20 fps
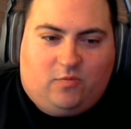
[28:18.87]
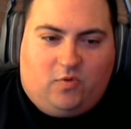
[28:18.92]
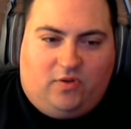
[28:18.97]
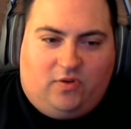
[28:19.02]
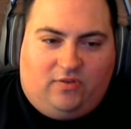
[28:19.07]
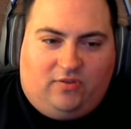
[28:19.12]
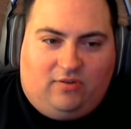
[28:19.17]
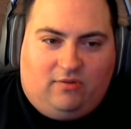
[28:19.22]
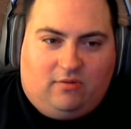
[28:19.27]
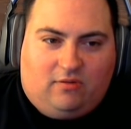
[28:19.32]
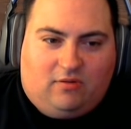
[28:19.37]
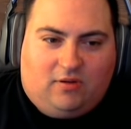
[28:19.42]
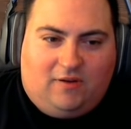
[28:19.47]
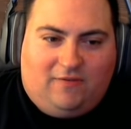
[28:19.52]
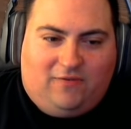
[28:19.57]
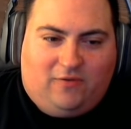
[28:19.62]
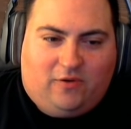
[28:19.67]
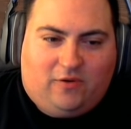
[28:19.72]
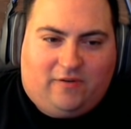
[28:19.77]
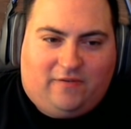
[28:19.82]
1, 2, 3,
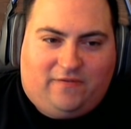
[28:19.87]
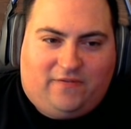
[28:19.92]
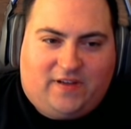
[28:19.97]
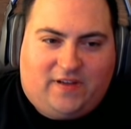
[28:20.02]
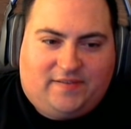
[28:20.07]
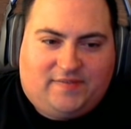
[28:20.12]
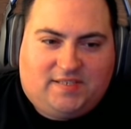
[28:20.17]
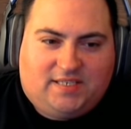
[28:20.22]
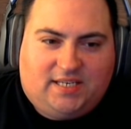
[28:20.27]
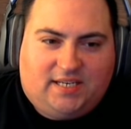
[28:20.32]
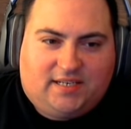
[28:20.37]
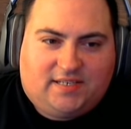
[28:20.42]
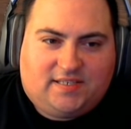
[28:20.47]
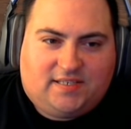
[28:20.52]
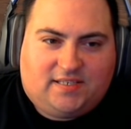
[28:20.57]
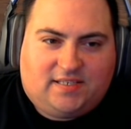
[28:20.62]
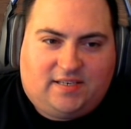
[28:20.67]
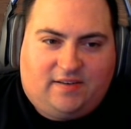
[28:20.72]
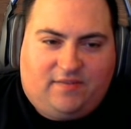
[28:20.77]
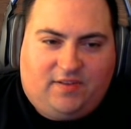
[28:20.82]
4, 5, 6,
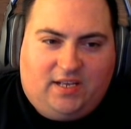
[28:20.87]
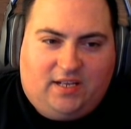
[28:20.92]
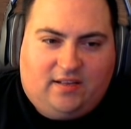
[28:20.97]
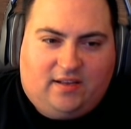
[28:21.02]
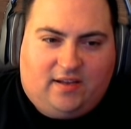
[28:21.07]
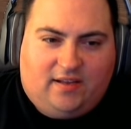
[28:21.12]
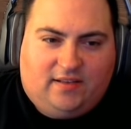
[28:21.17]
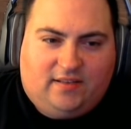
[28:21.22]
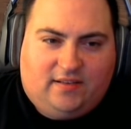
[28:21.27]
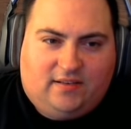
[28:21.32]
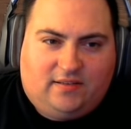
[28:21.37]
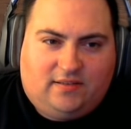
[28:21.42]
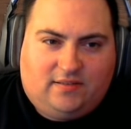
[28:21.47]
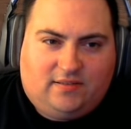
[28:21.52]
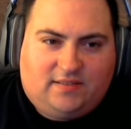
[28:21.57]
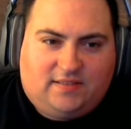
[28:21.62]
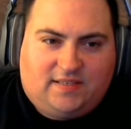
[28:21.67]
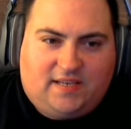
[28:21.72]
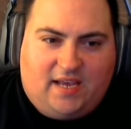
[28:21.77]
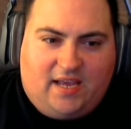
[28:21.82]
7, 8, 9,
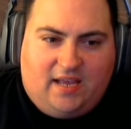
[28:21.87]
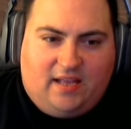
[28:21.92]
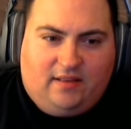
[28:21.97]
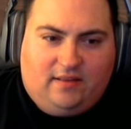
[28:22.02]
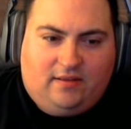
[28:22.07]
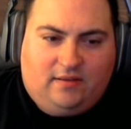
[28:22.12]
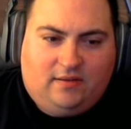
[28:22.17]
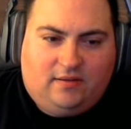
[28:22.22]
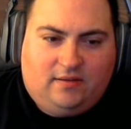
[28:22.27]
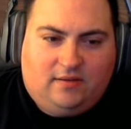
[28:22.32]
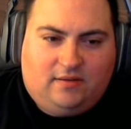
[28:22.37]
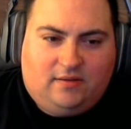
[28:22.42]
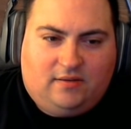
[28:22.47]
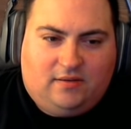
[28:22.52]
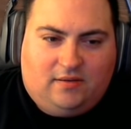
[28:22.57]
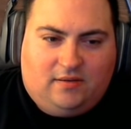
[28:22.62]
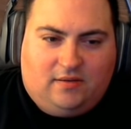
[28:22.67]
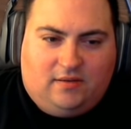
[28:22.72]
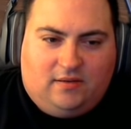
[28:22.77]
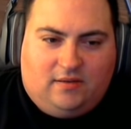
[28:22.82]
10,
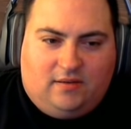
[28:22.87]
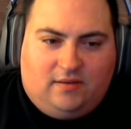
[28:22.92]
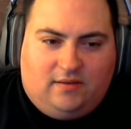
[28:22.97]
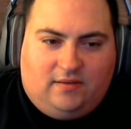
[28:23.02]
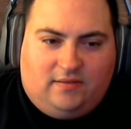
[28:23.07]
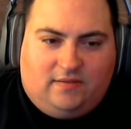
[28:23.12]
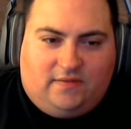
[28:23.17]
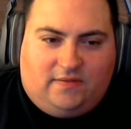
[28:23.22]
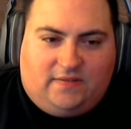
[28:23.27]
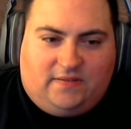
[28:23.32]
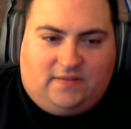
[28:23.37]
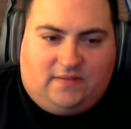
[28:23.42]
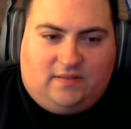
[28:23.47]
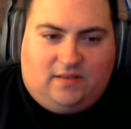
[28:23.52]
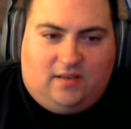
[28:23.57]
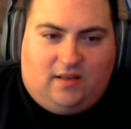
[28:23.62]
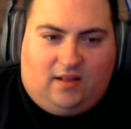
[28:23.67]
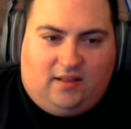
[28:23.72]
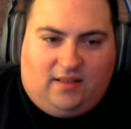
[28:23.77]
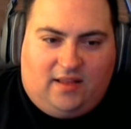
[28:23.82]

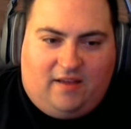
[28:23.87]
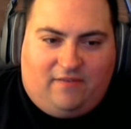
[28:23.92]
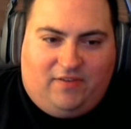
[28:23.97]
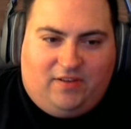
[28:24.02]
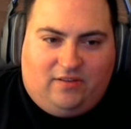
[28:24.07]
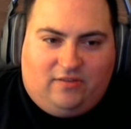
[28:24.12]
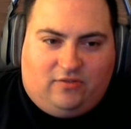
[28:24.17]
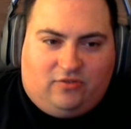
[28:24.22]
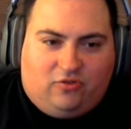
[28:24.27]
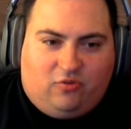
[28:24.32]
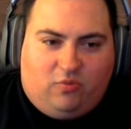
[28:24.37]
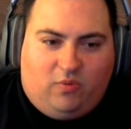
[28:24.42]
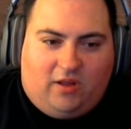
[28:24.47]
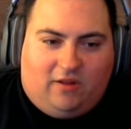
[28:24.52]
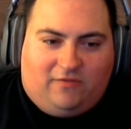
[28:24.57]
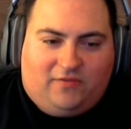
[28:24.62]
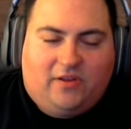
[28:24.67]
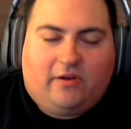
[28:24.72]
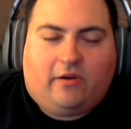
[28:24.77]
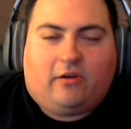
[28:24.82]
11,
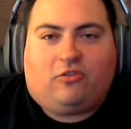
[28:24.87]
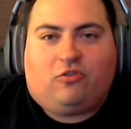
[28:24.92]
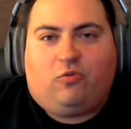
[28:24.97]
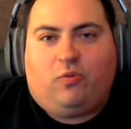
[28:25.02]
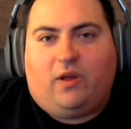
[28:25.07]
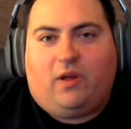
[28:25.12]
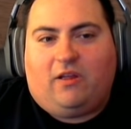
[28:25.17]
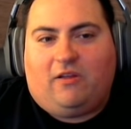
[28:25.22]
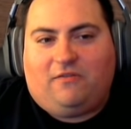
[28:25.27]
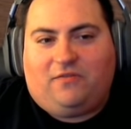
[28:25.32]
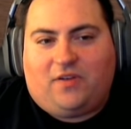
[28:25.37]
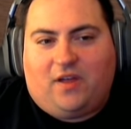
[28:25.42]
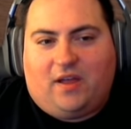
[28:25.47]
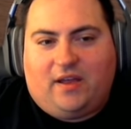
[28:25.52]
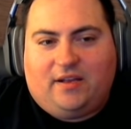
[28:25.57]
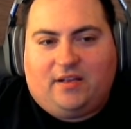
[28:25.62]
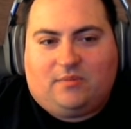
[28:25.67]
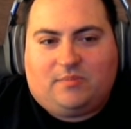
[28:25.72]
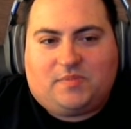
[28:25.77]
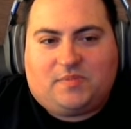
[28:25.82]
12. There are 12
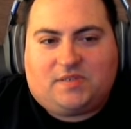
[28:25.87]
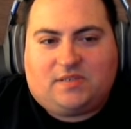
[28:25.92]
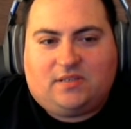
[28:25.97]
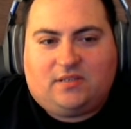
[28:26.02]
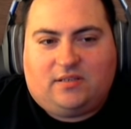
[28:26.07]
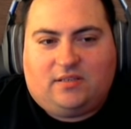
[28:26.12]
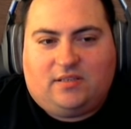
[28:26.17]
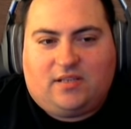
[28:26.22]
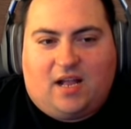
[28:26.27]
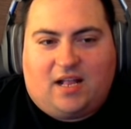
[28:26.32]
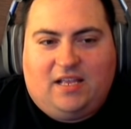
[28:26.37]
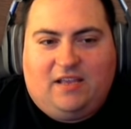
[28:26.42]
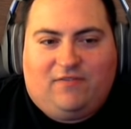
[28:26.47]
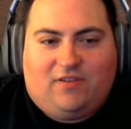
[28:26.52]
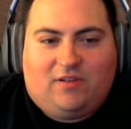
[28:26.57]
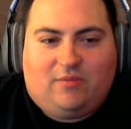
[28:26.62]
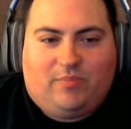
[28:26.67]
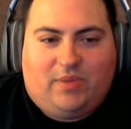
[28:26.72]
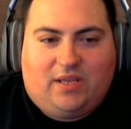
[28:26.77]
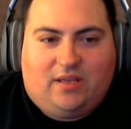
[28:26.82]
items, not
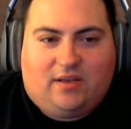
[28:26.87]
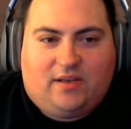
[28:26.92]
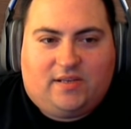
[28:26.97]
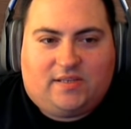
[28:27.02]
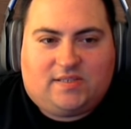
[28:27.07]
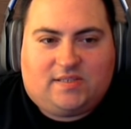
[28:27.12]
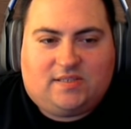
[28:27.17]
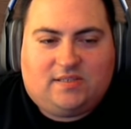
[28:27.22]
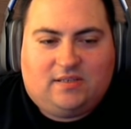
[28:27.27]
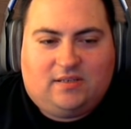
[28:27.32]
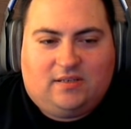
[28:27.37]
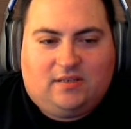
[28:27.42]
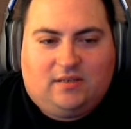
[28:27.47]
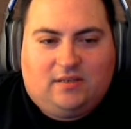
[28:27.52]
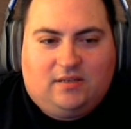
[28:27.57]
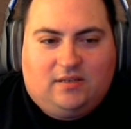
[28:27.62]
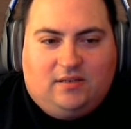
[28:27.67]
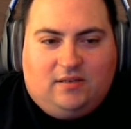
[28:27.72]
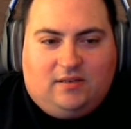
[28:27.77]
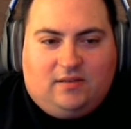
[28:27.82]
even, because
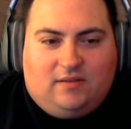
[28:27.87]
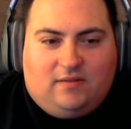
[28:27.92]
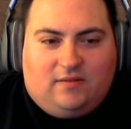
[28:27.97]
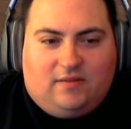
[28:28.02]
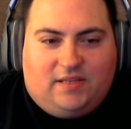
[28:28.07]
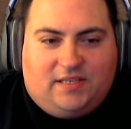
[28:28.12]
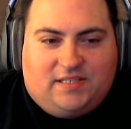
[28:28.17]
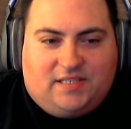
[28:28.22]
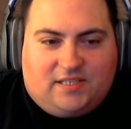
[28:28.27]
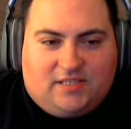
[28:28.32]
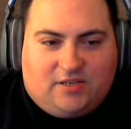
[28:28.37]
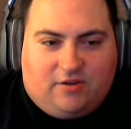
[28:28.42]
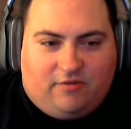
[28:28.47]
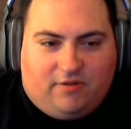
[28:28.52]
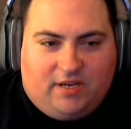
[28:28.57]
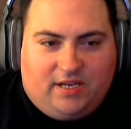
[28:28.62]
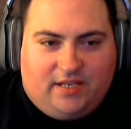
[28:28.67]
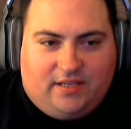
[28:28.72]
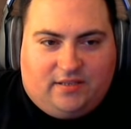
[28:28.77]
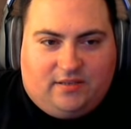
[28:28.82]
this is
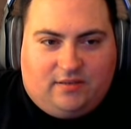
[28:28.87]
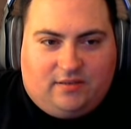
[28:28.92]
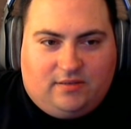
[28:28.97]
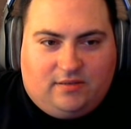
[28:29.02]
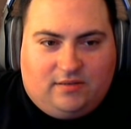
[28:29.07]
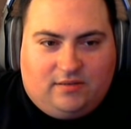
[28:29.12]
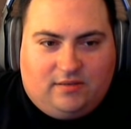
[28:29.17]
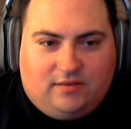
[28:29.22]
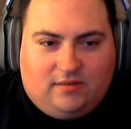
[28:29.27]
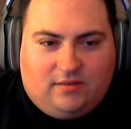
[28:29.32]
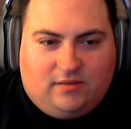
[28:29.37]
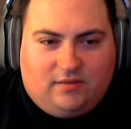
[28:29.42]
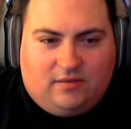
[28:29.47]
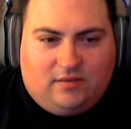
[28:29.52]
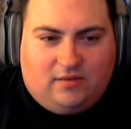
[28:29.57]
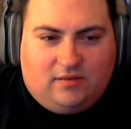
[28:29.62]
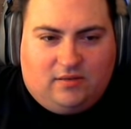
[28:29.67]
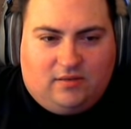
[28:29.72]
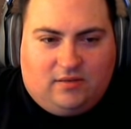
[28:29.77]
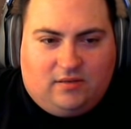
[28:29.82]
green.
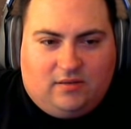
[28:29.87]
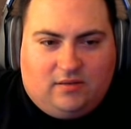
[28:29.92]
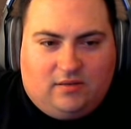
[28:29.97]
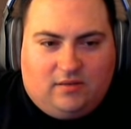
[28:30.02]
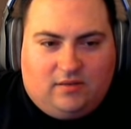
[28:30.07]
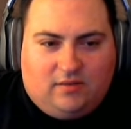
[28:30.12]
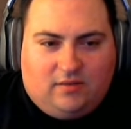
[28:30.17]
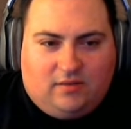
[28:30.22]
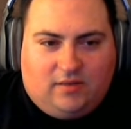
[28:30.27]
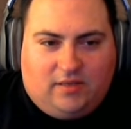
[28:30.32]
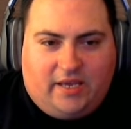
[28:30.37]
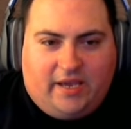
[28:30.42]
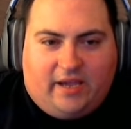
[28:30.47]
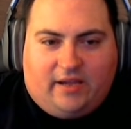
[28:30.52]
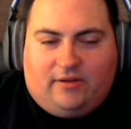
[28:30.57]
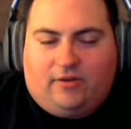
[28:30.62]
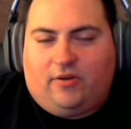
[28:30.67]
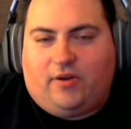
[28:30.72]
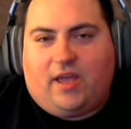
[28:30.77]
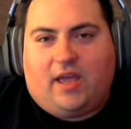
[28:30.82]

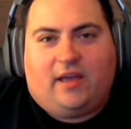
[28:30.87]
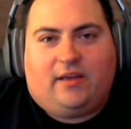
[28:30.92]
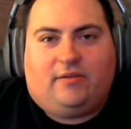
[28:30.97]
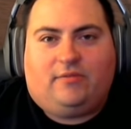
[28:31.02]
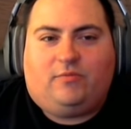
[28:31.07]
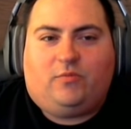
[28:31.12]
Yeah, okay.